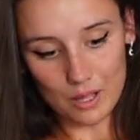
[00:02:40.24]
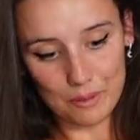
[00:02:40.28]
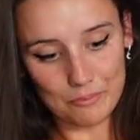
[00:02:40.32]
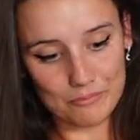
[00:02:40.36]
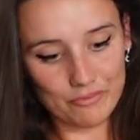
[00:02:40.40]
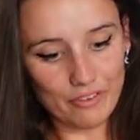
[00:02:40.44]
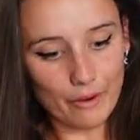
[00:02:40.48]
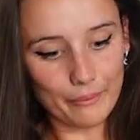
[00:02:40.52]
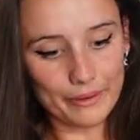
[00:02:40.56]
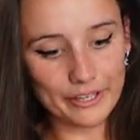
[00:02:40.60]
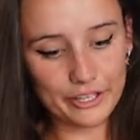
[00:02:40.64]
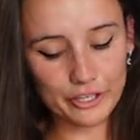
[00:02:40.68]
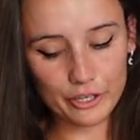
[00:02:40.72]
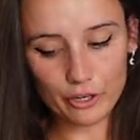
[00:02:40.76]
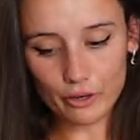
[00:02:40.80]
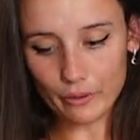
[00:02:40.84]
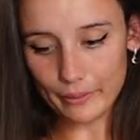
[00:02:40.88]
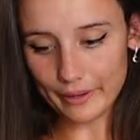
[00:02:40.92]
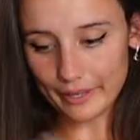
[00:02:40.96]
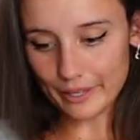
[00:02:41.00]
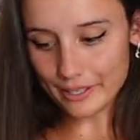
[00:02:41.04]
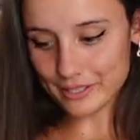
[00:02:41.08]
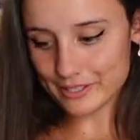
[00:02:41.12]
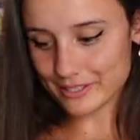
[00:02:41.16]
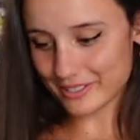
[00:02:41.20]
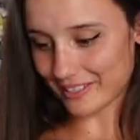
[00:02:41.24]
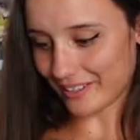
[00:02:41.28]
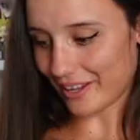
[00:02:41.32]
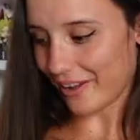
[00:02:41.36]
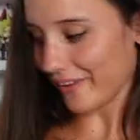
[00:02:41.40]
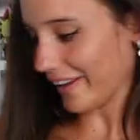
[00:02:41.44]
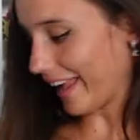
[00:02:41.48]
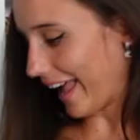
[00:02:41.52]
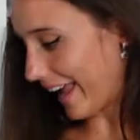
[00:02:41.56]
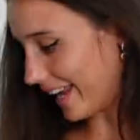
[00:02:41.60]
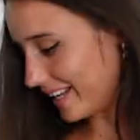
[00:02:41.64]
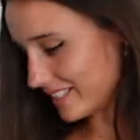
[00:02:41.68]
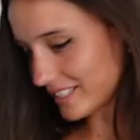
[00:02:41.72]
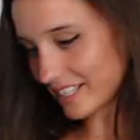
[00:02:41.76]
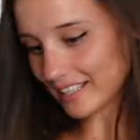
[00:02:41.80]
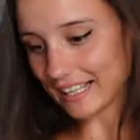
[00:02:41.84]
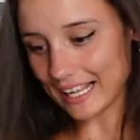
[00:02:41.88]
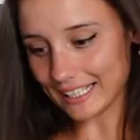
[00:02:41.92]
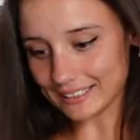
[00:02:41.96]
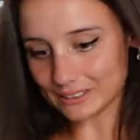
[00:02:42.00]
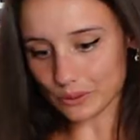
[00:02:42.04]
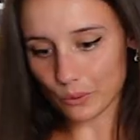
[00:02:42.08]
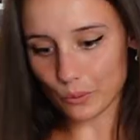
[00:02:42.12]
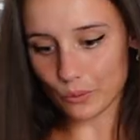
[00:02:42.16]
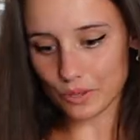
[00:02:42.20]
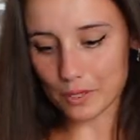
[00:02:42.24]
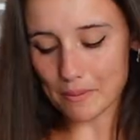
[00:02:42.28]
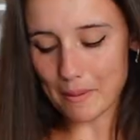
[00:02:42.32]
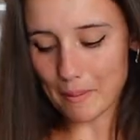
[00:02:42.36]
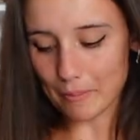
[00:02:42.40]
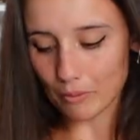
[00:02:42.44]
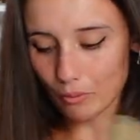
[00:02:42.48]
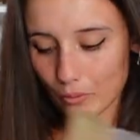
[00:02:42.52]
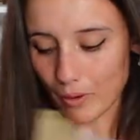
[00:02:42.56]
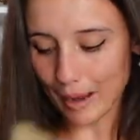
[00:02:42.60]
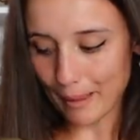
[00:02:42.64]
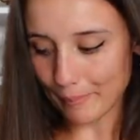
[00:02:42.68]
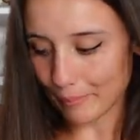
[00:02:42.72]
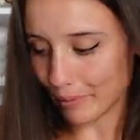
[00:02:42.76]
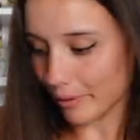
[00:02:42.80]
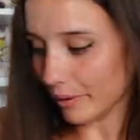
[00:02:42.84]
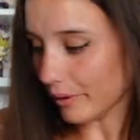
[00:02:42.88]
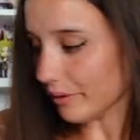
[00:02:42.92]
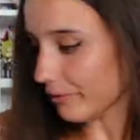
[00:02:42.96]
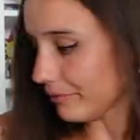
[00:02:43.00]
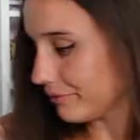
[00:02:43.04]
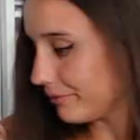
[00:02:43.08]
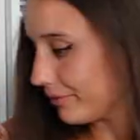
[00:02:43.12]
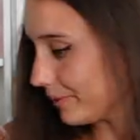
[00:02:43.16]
I'm very curious. Okay, so that's all the bubble wrap for.